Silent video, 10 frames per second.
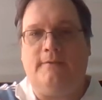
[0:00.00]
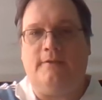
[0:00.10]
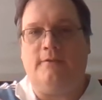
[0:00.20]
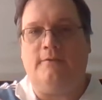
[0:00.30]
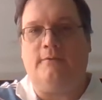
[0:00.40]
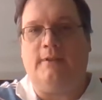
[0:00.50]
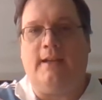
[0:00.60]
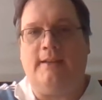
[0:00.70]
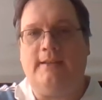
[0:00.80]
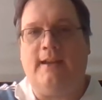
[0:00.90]
to
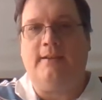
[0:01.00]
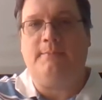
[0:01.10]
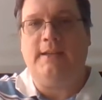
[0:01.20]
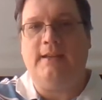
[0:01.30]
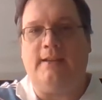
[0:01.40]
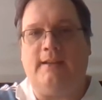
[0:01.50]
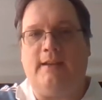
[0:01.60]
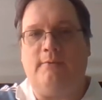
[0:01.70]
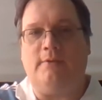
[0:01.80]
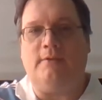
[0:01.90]
contact me and
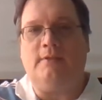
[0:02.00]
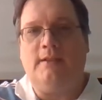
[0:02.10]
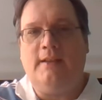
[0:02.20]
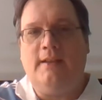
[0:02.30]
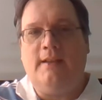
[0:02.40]
I will